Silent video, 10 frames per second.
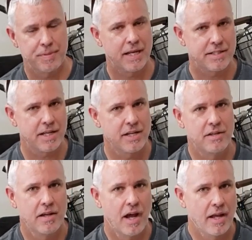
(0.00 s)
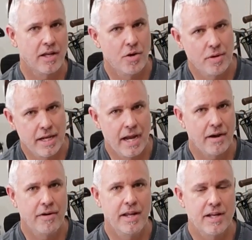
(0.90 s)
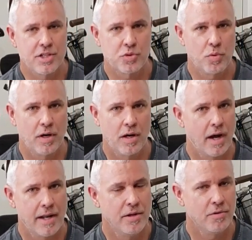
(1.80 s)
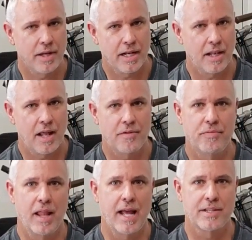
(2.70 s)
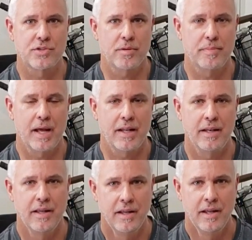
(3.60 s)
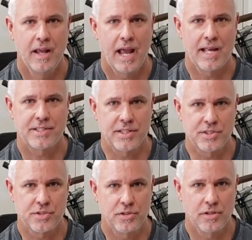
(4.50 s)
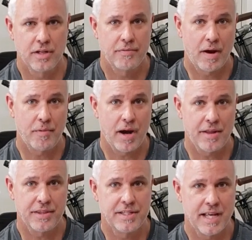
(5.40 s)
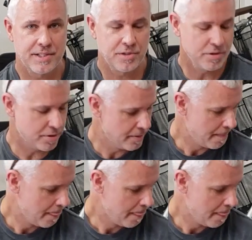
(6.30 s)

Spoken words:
because I go in areas where I don't get a lot of flats, so I'm not as concerned. If I were out in the desert,